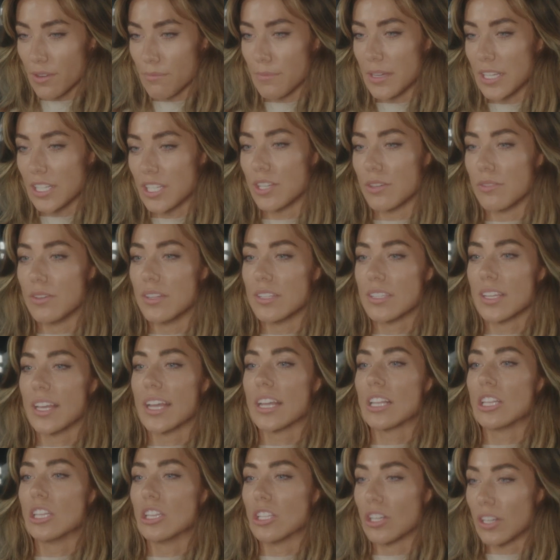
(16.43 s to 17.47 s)
for me too, is
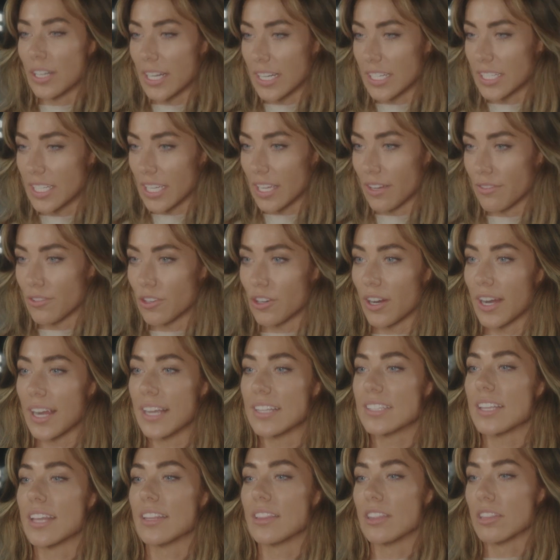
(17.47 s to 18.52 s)
like learning to give
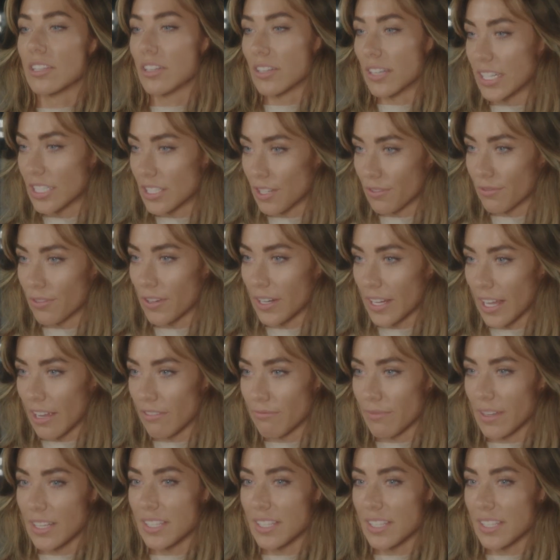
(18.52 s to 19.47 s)
grace and learning to forgive